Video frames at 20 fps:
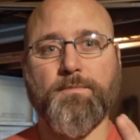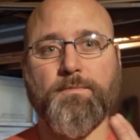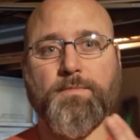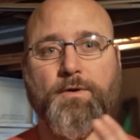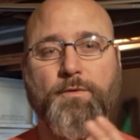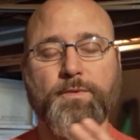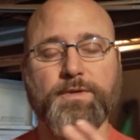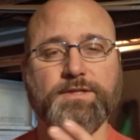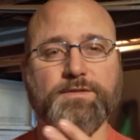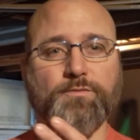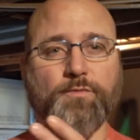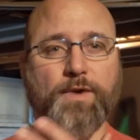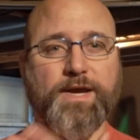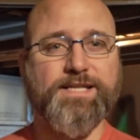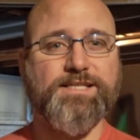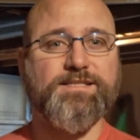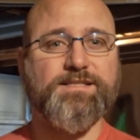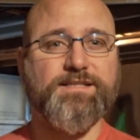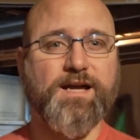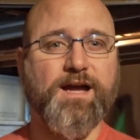but we
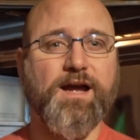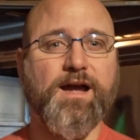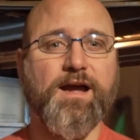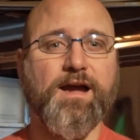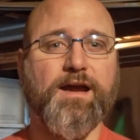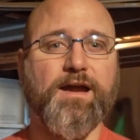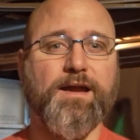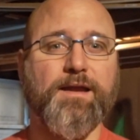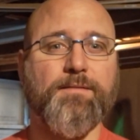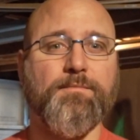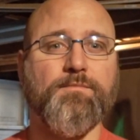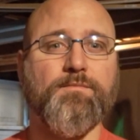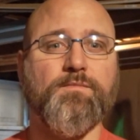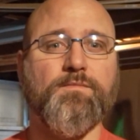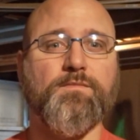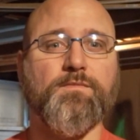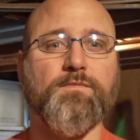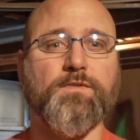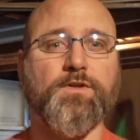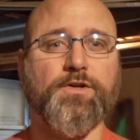waste time
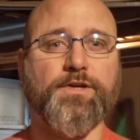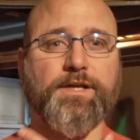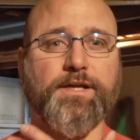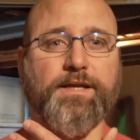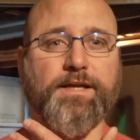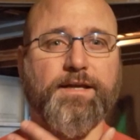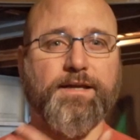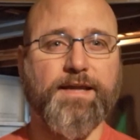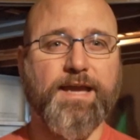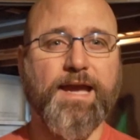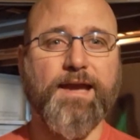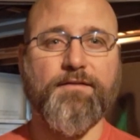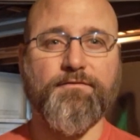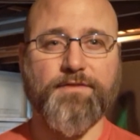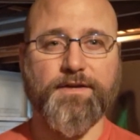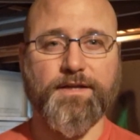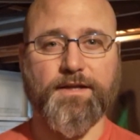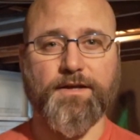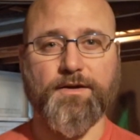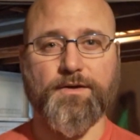looking at cat
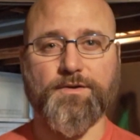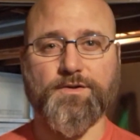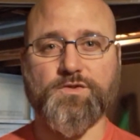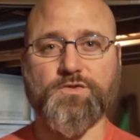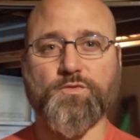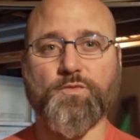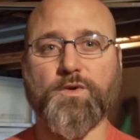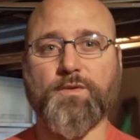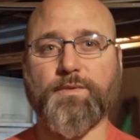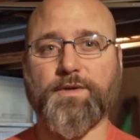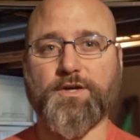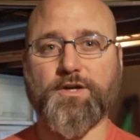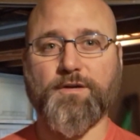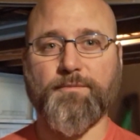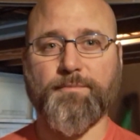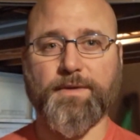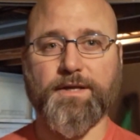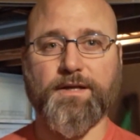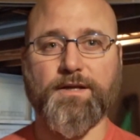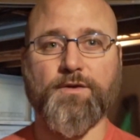videos when we
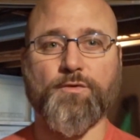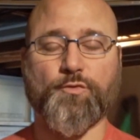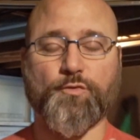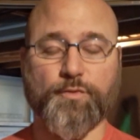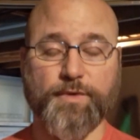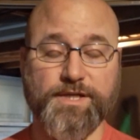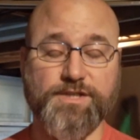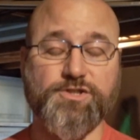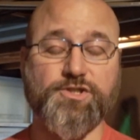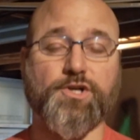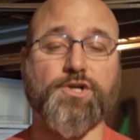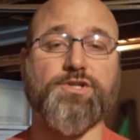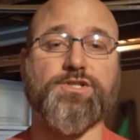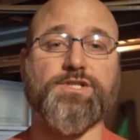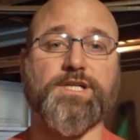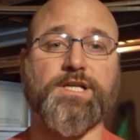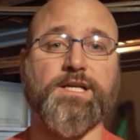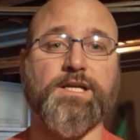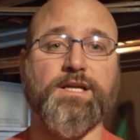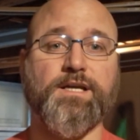could be
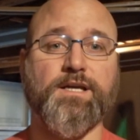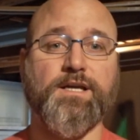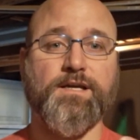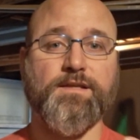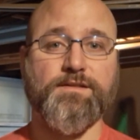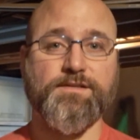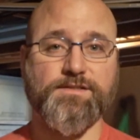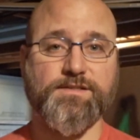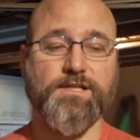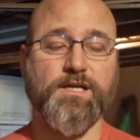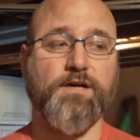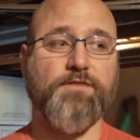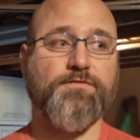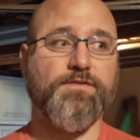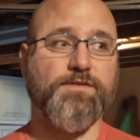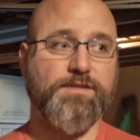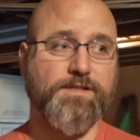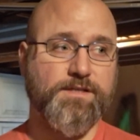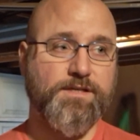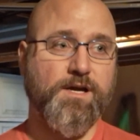researching the stuff
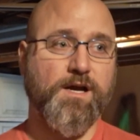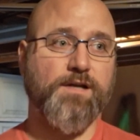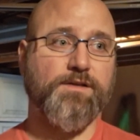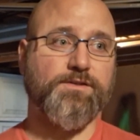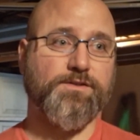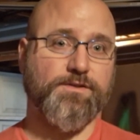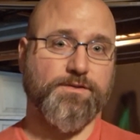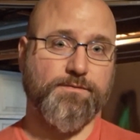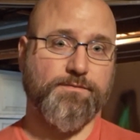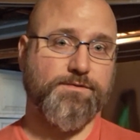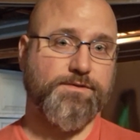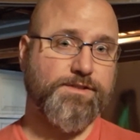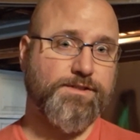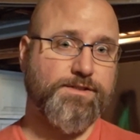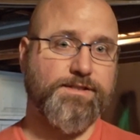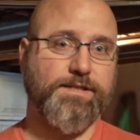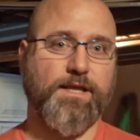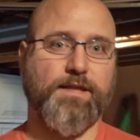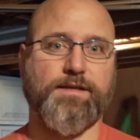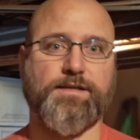that the doctor was
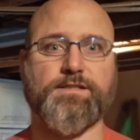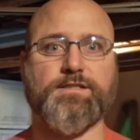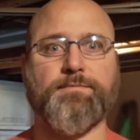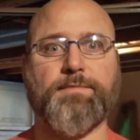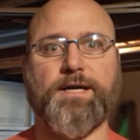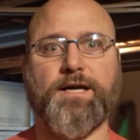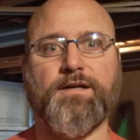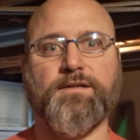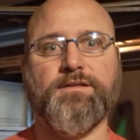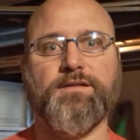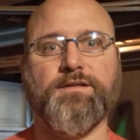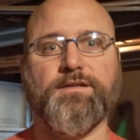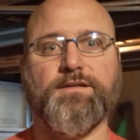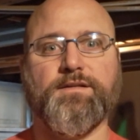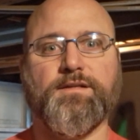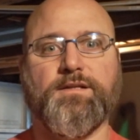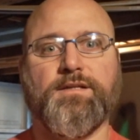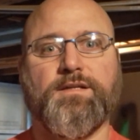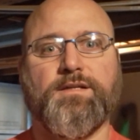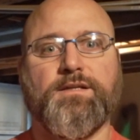just telling us about.
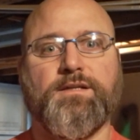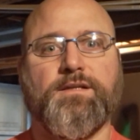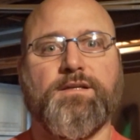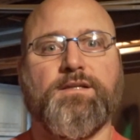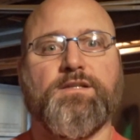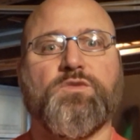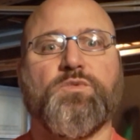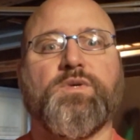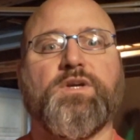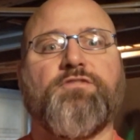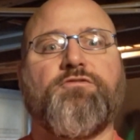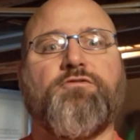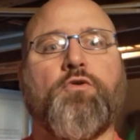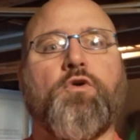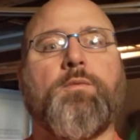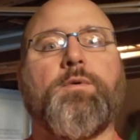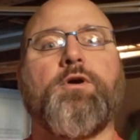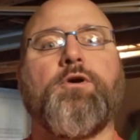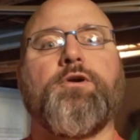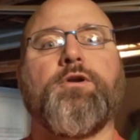So we could
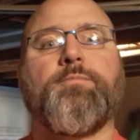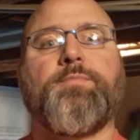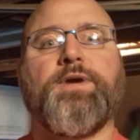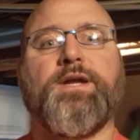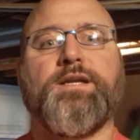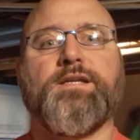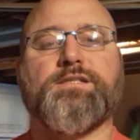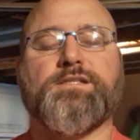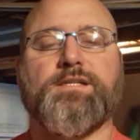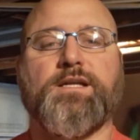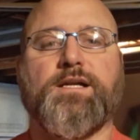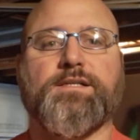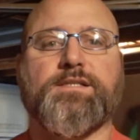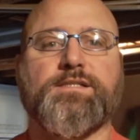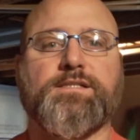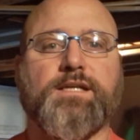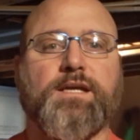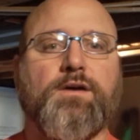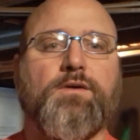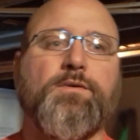form our own opinions, not
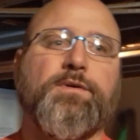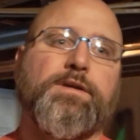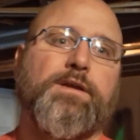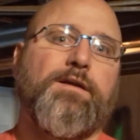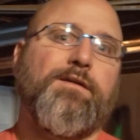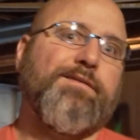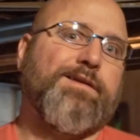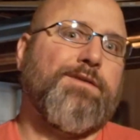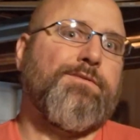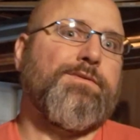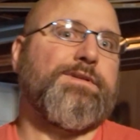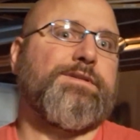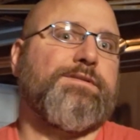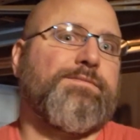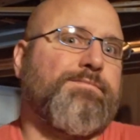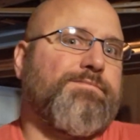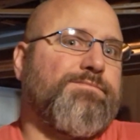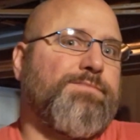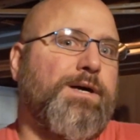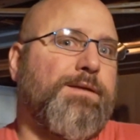just say, oh, well, he went to
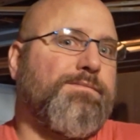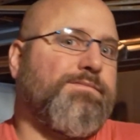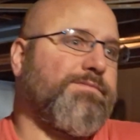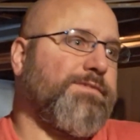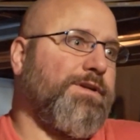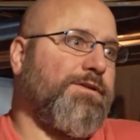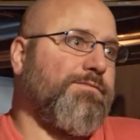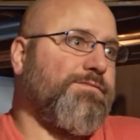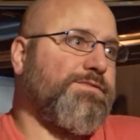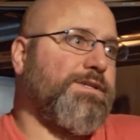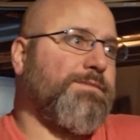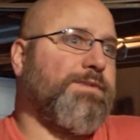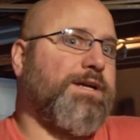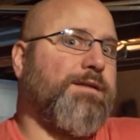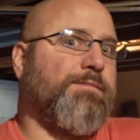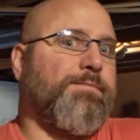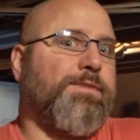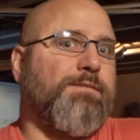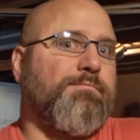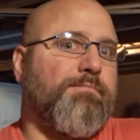some
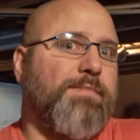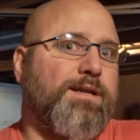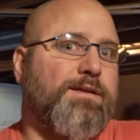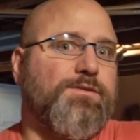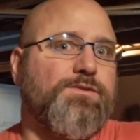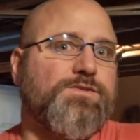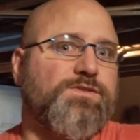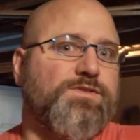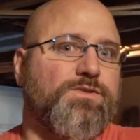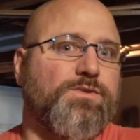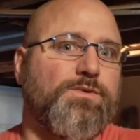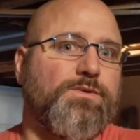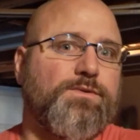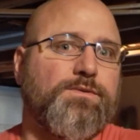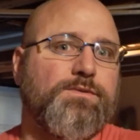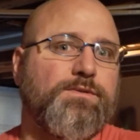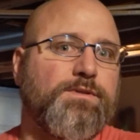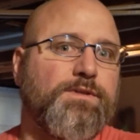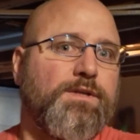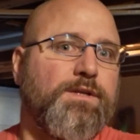kind of big medical
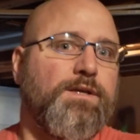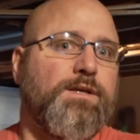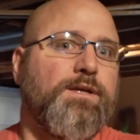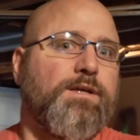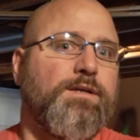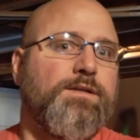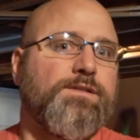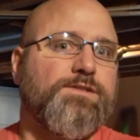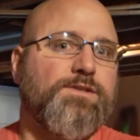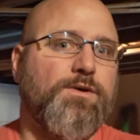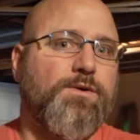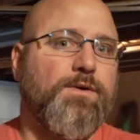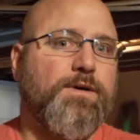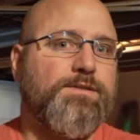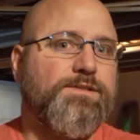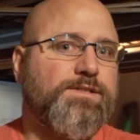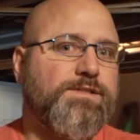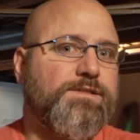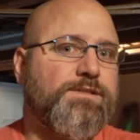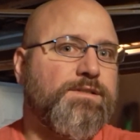school, so I'll
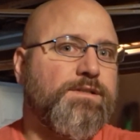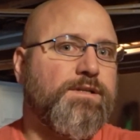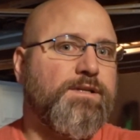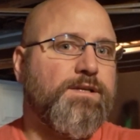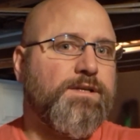just